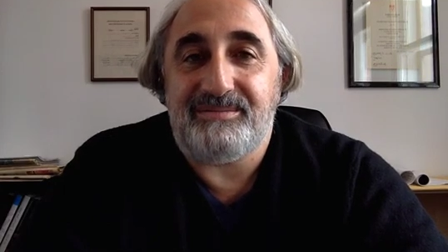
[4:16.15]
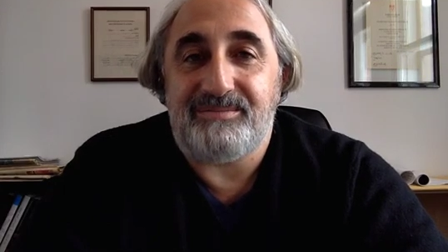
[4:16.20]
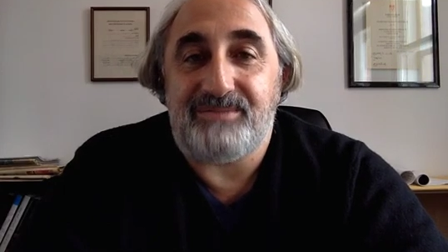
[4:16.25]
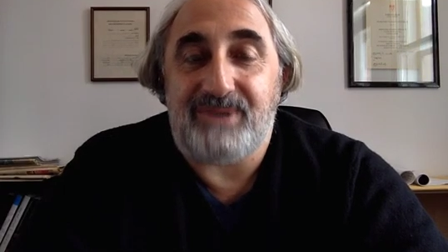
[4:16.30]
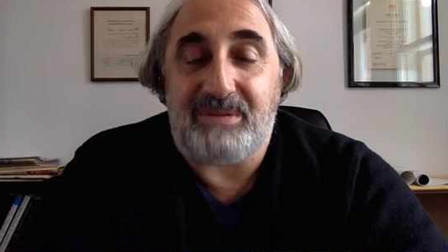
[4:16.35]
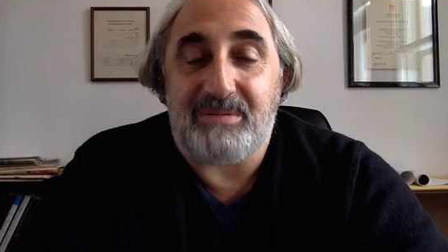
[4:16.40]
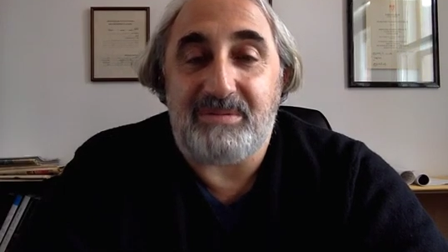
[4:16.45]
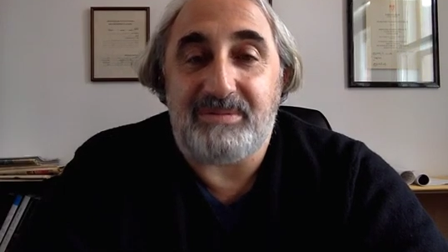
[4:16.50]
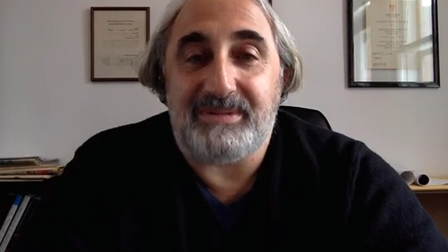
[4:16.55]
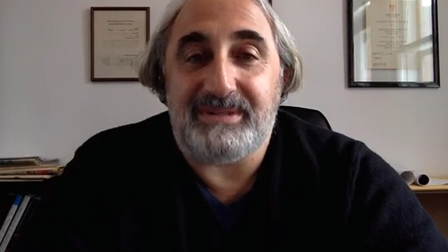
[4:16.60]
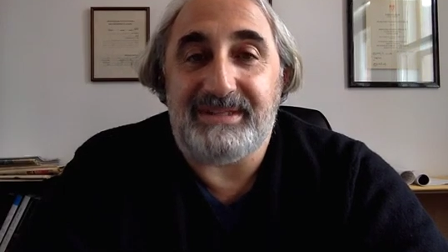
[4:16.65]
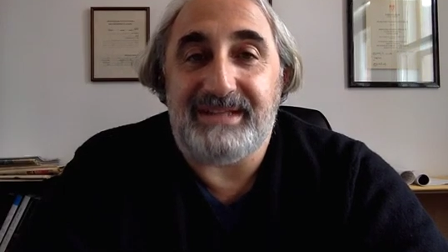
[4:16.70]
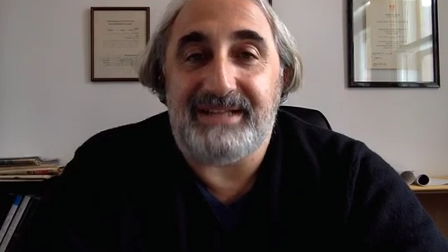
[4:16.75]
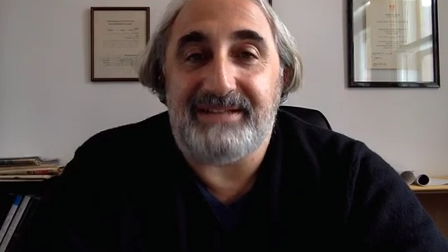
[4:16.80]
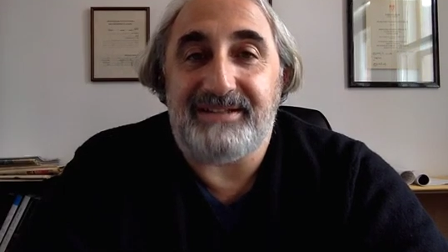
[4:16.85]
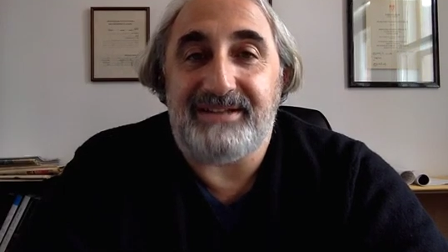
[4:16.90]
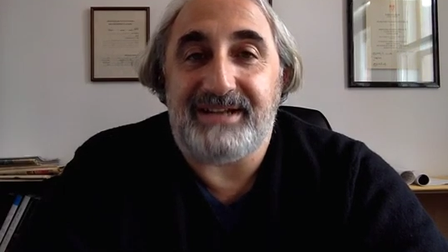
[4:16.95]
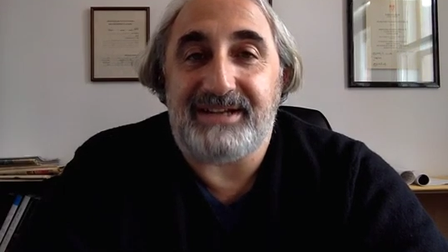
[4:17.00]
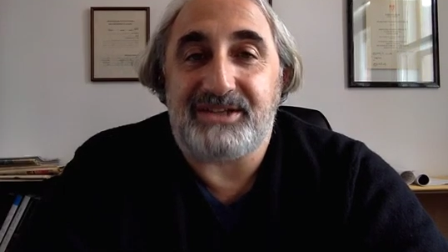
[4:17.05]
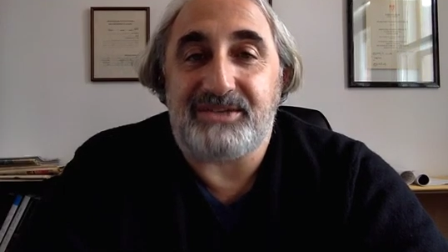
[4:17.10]
probably the
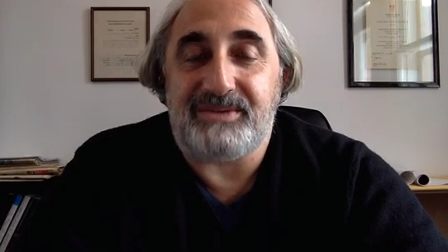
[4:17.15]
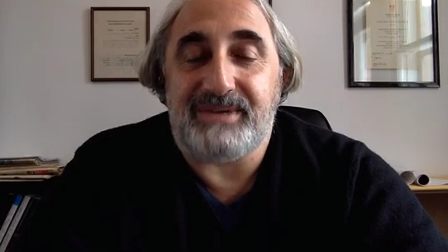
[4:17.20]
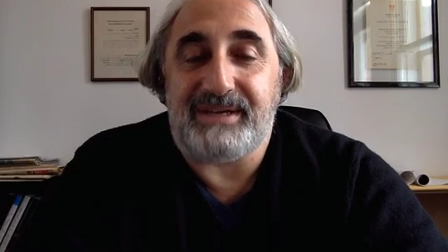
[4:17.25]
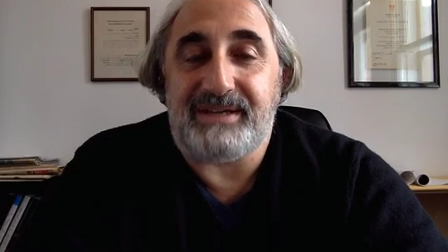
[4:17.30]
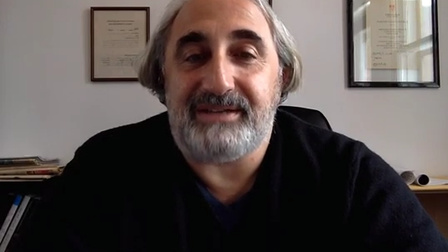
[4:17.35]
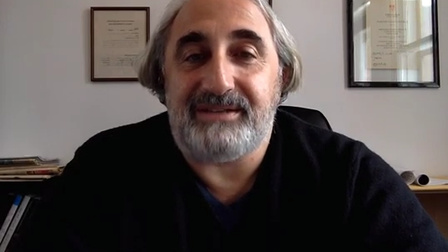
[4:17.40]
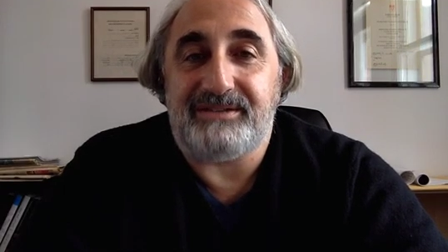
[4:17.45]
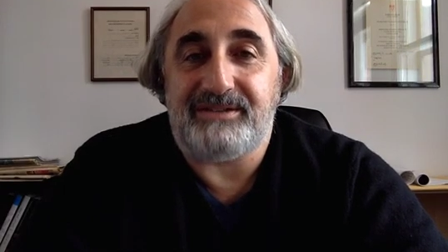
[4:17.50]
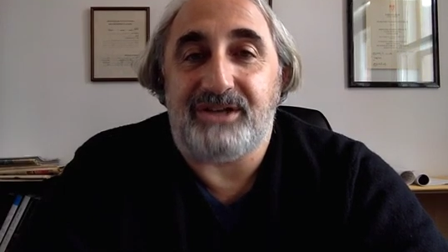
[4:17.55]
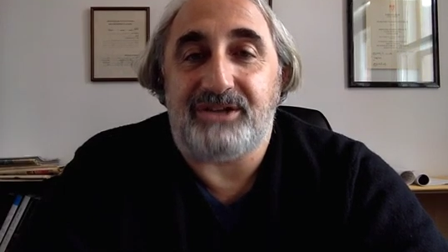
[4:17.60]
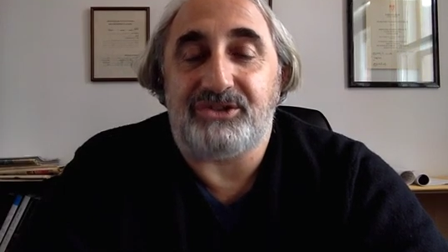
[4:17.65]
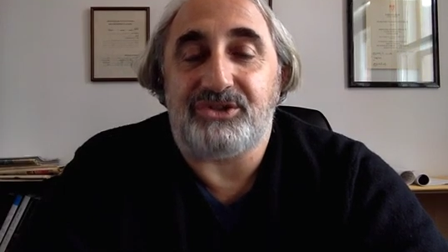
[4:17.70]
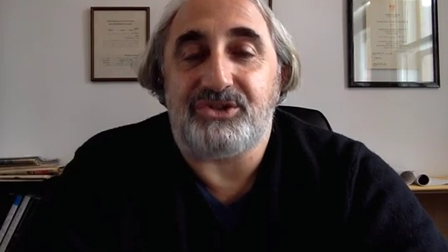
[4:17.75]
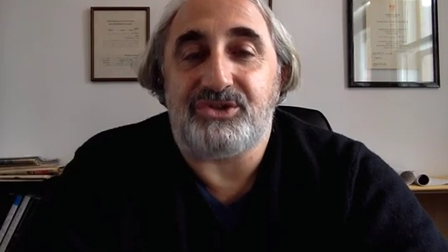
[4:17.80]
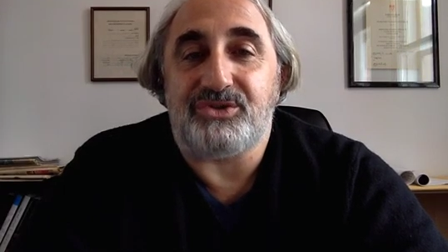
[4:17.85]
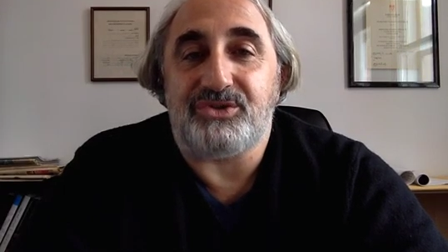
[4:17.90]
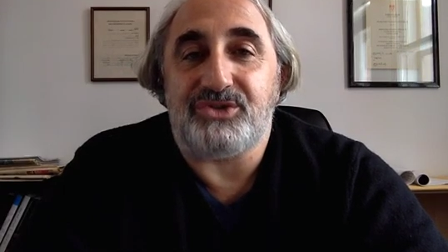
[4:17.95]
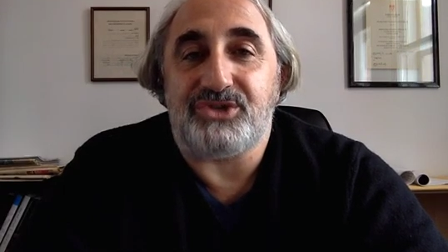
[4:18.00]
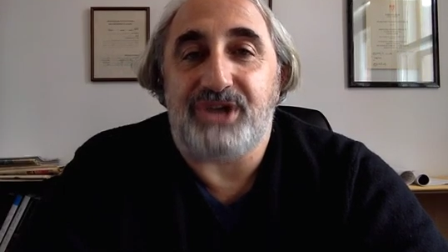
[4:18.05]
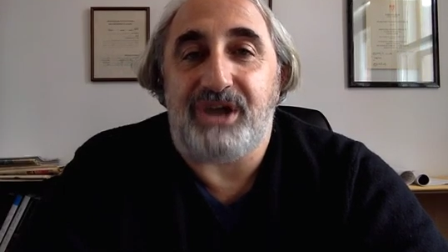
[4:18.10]
end of next week. Talk to you soon.